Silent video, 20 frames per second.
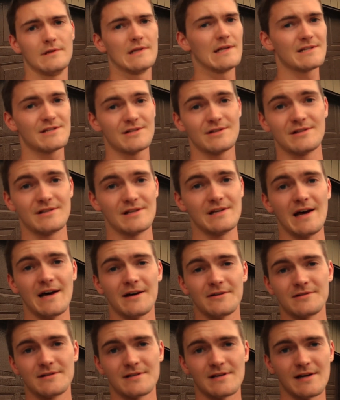And that's just the
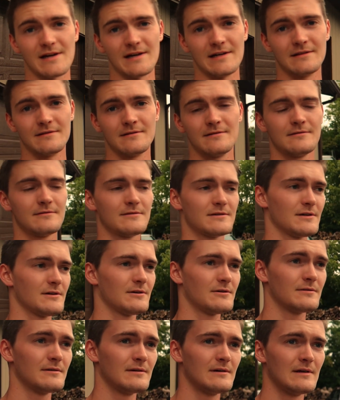outside.
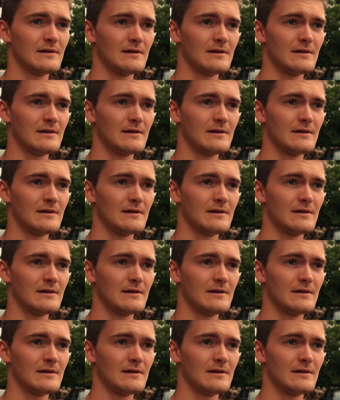So